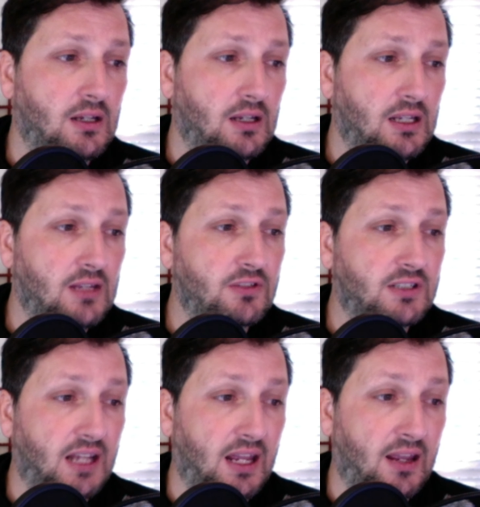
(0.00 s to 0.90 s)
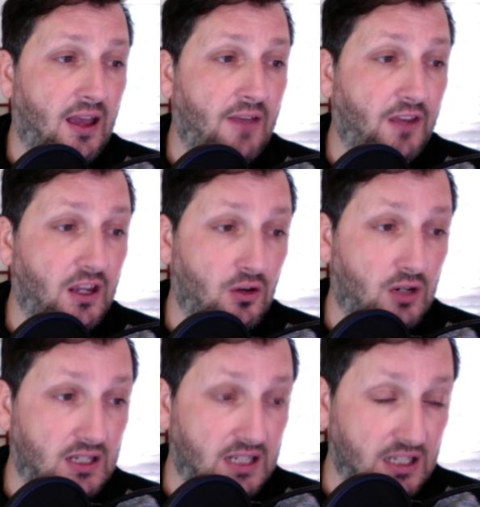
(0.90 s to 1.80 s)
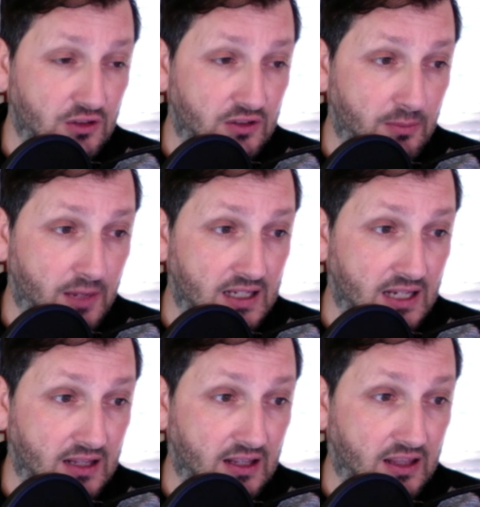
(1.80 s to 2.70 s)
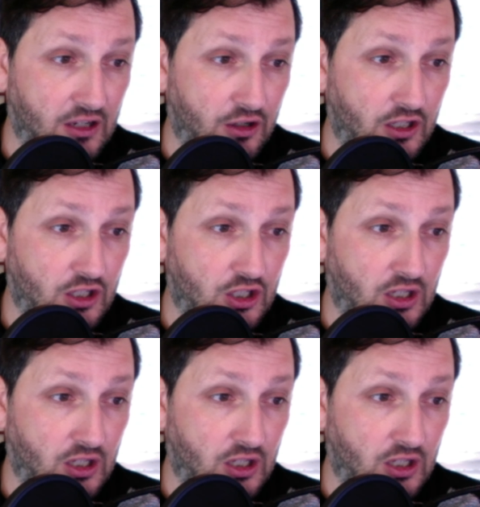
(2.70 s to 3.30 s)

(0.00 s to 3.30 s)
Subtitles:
Even today, FAO continues to maintain the theater and